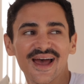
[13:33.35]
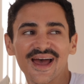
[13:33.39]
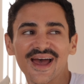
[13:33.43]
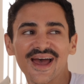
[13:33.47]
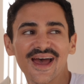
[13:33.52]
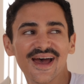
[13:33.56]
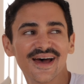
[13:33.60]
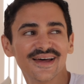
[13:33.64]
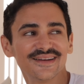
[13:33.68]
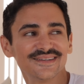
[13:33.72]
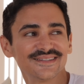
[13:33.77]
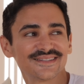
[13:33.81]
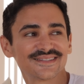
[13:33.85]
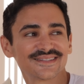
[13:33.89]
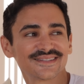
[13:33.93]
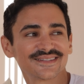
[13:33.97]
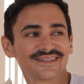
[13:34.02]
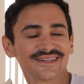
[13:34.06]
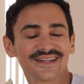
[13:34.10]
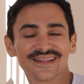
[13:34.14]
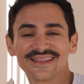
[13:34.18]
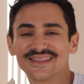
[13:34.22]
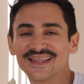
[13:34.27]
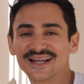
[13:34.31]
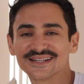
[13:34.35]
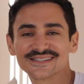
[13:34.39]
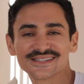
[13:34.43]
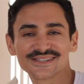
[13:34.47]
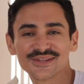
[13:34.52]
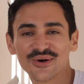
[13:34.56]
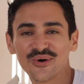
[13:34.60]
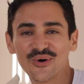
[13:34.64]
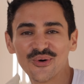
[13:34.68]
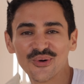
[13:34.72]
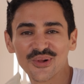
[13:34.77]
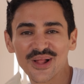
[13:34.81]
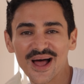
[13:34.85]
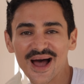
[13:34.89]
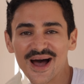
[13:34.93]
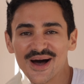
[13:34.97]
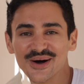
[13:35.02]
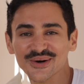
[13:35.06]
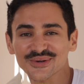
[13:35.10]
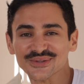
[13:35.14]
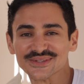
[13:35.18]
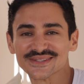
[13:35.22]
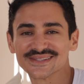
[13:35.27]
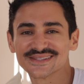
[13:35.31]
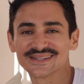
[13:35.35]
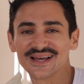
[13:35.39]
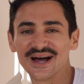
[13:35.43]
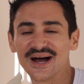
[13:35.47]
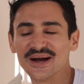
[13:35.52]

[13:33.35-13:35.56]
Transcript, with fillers: And that's the whole house.